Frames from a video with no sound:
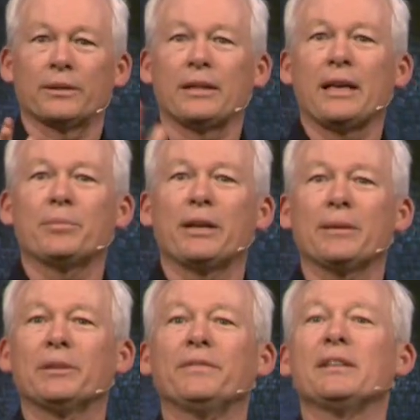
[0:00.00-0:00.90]
Then Abraham
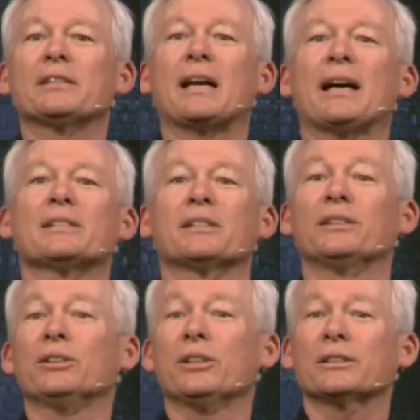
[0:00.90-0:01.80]
lifted his eyes and
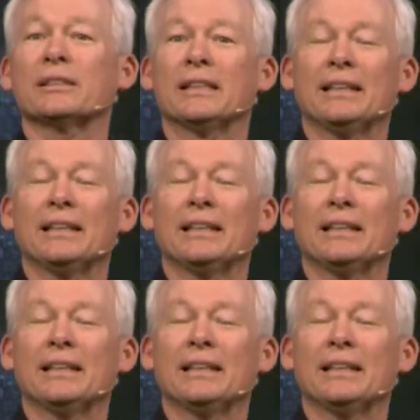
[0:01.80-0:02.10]
looked,